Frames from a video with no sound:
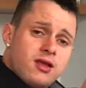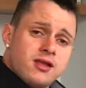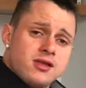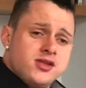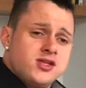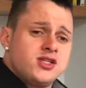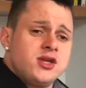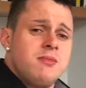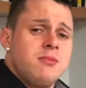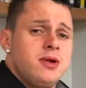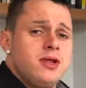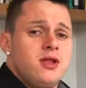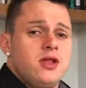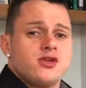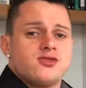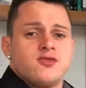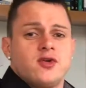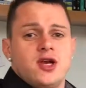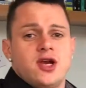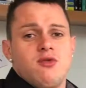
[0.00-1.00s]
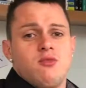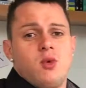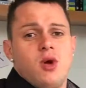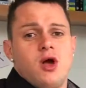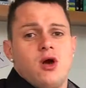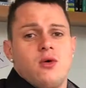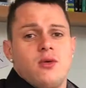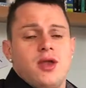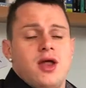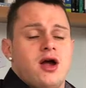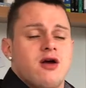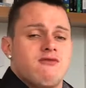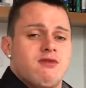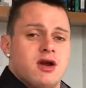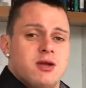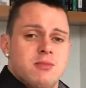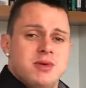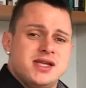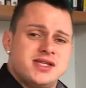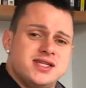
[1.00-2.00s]
somebody who does really well. Now I
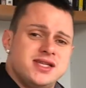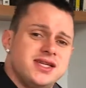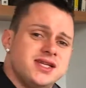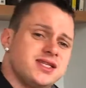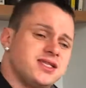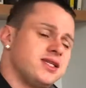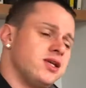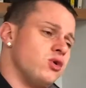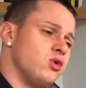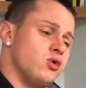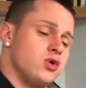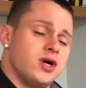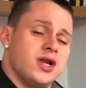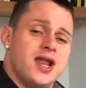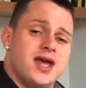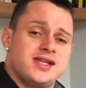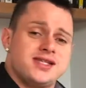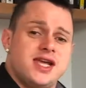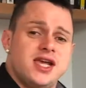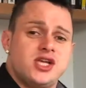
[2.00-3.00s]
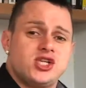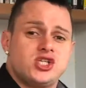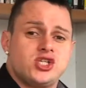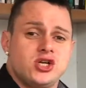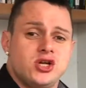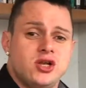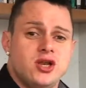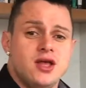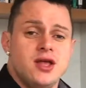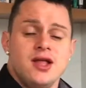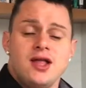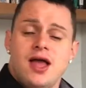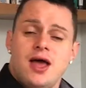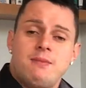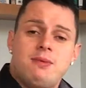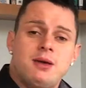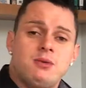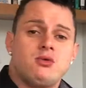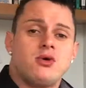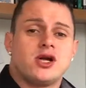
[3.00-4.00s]
run a business, an organisation,
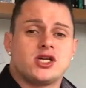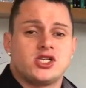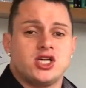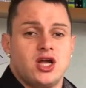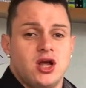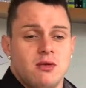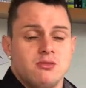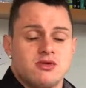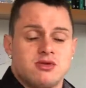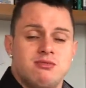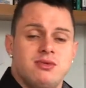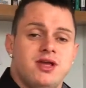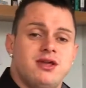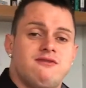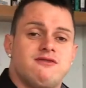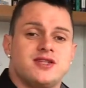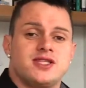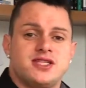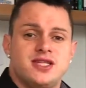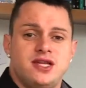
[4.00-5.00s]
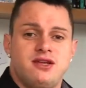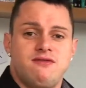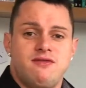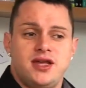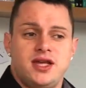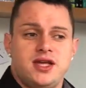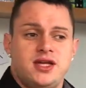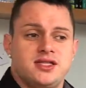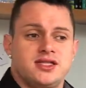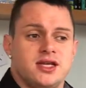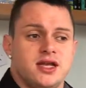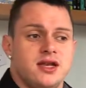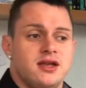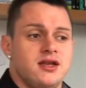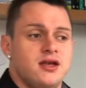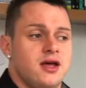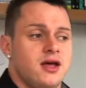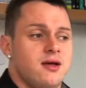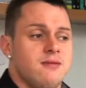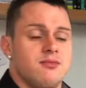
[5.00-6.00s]
and people actually come to me for CVs and
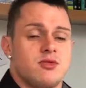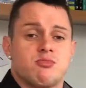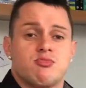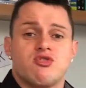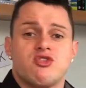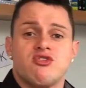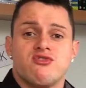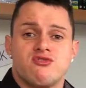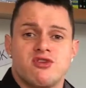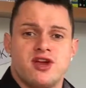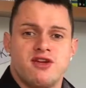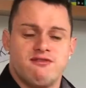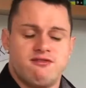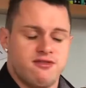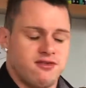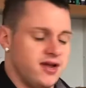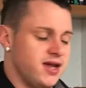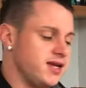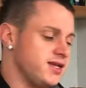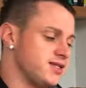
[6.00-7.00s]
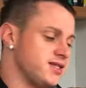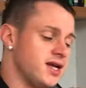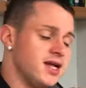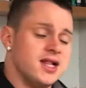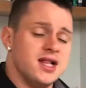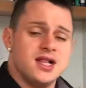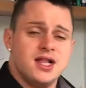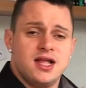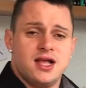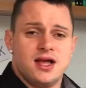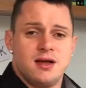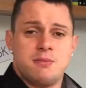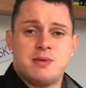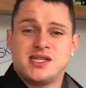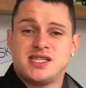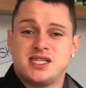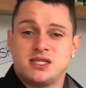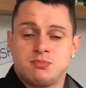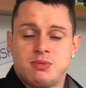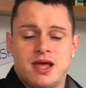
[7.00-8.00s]
to proofread things,
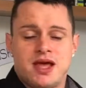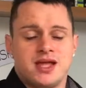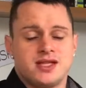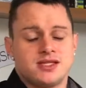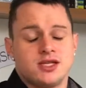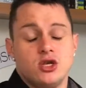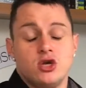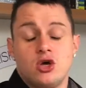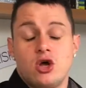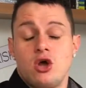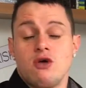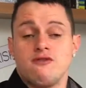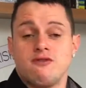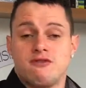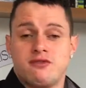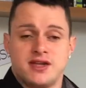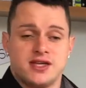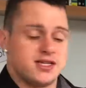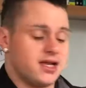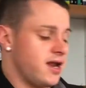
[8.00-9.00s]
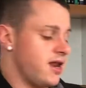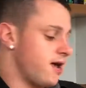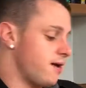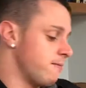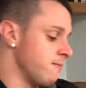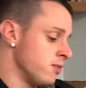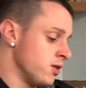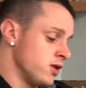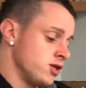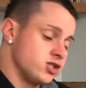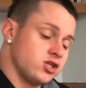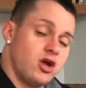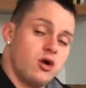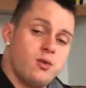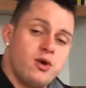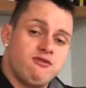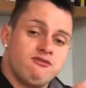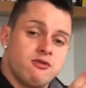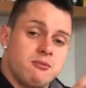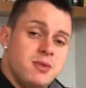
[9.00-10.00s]
business plans, and look over things like that. So I
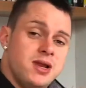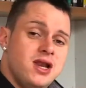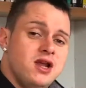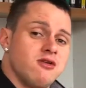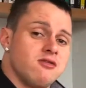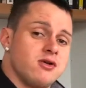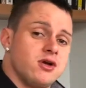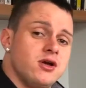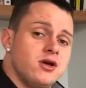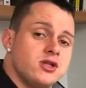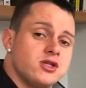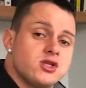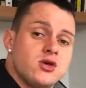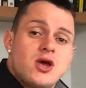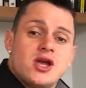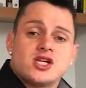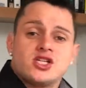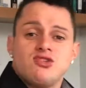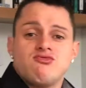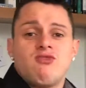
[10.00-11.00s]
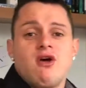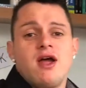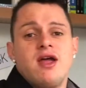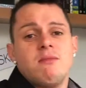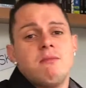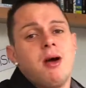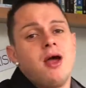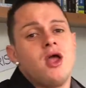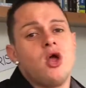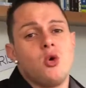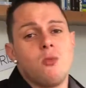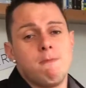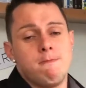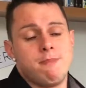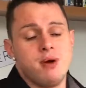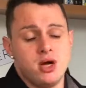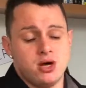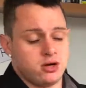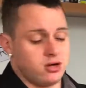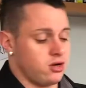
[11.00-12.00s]
went from illiterate to actually writing my own
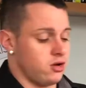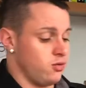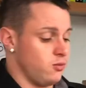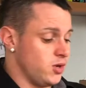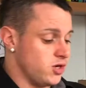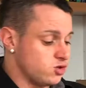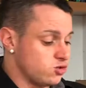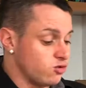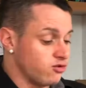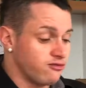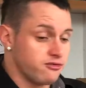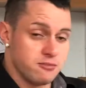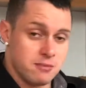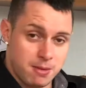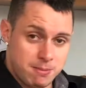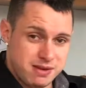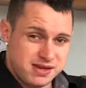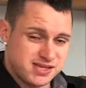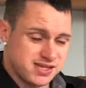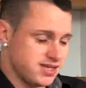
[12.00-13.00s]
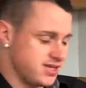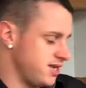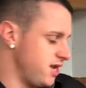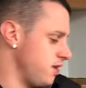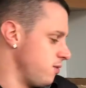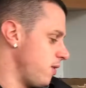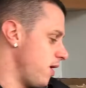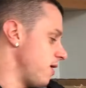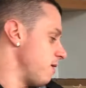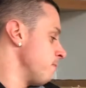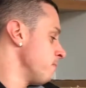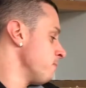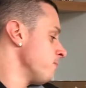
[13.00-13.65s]
book, which was for my business anyway.